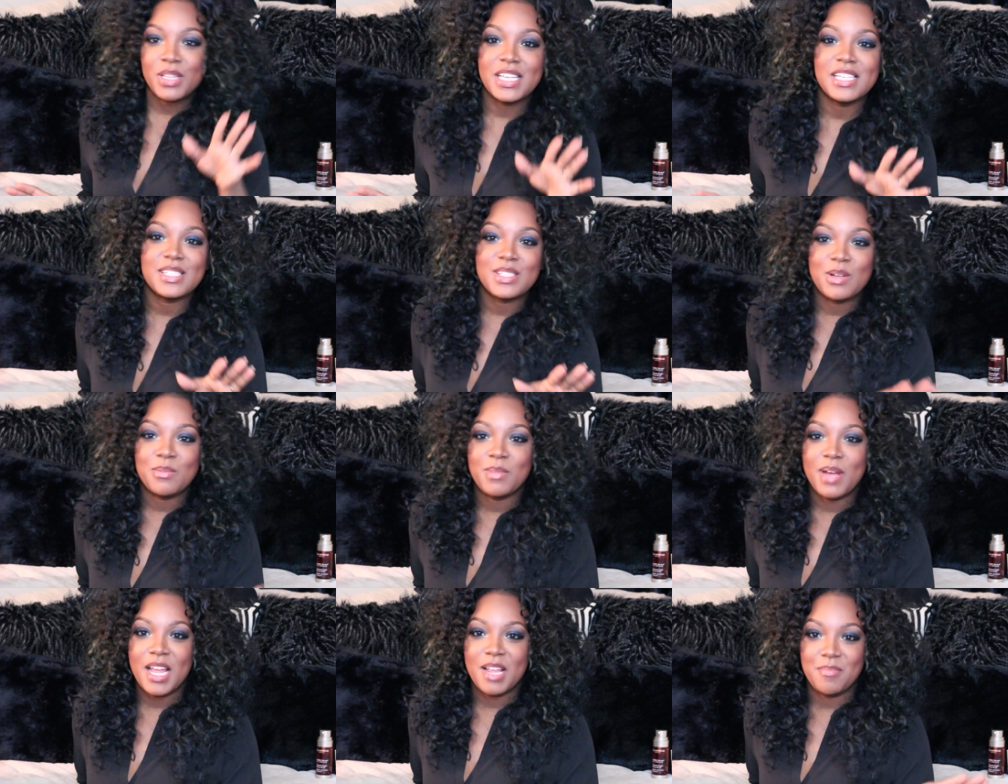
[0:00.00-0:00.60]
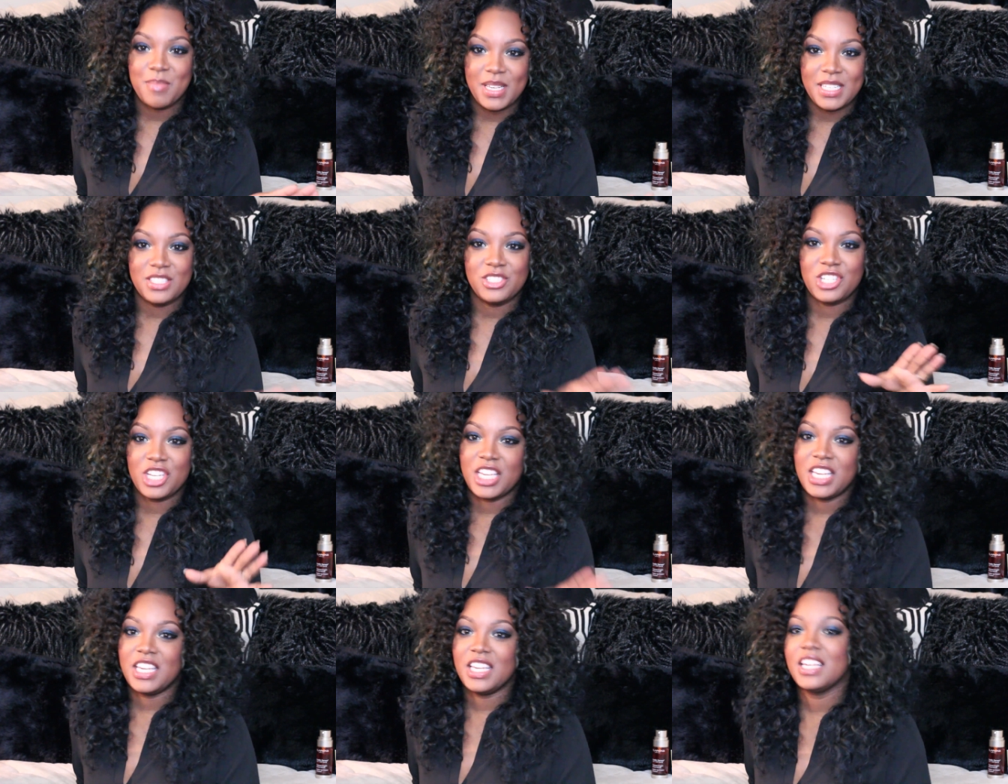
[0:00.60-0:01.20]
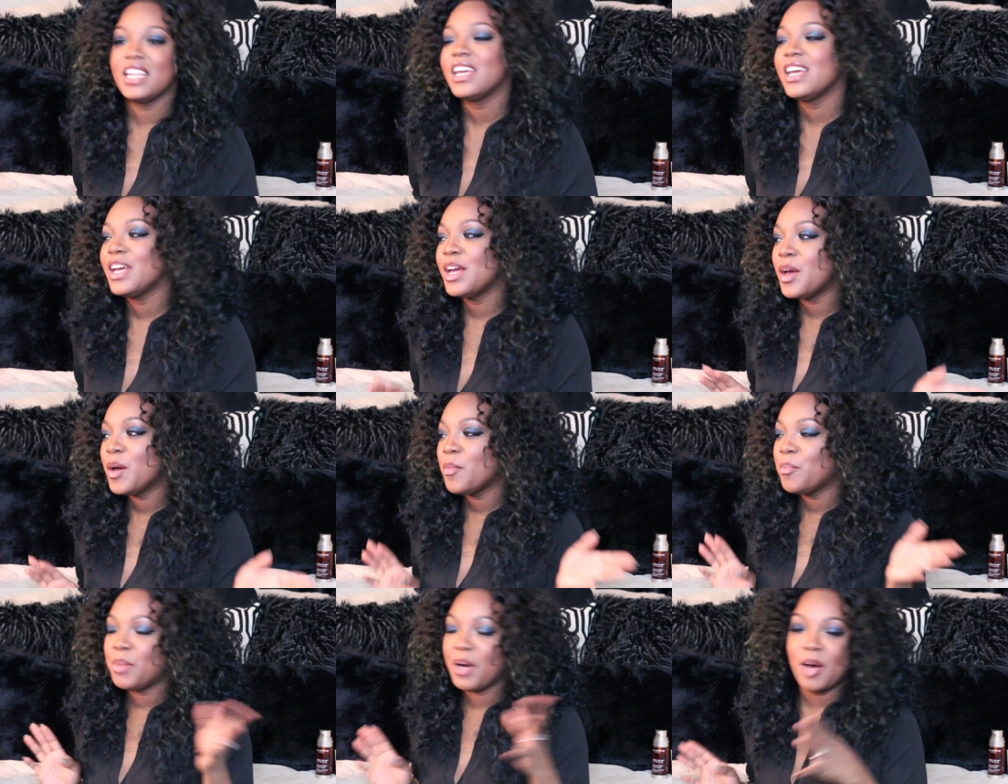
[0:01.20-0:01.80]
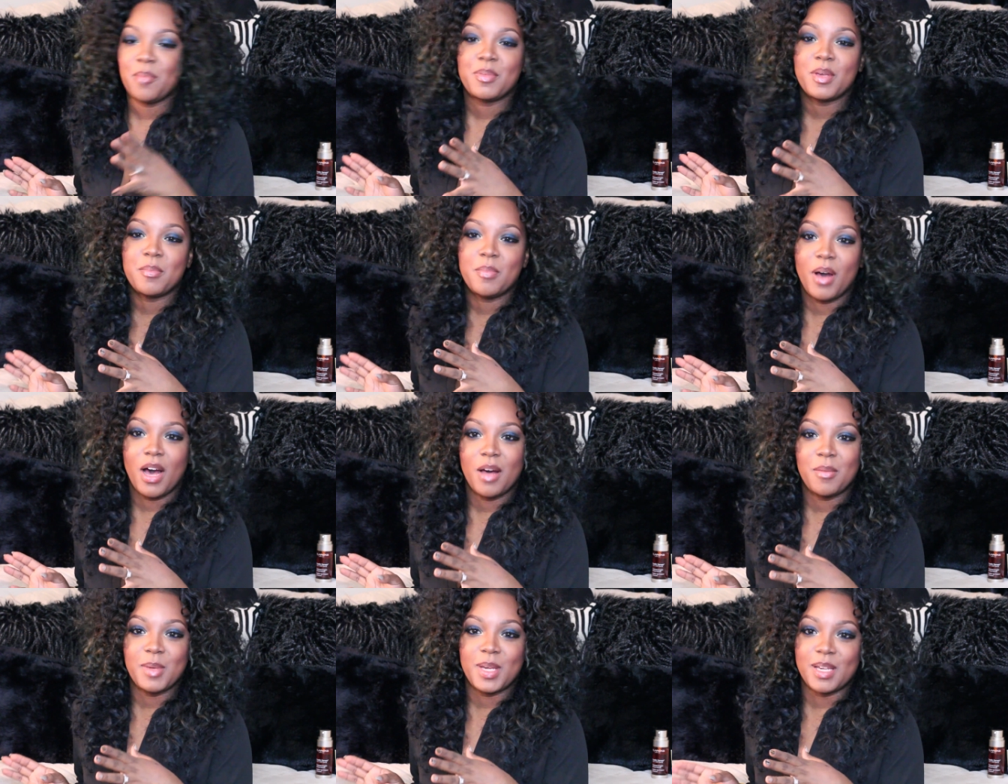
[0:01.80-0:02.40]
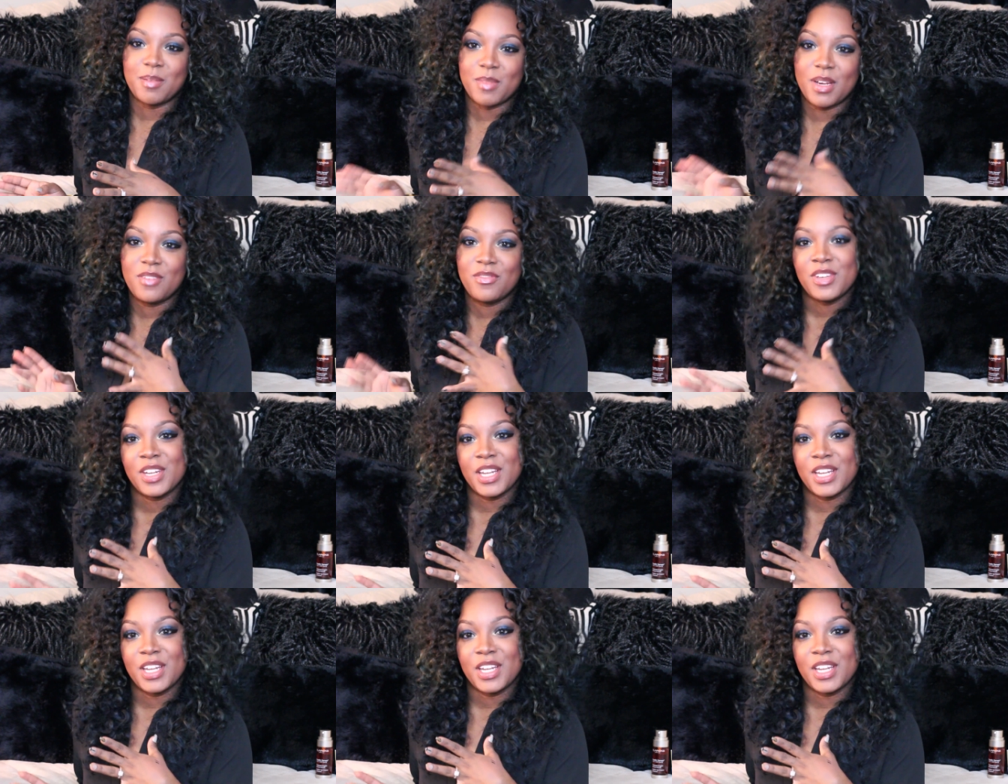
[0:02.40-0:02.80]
please don't mind Benji puppy bombing my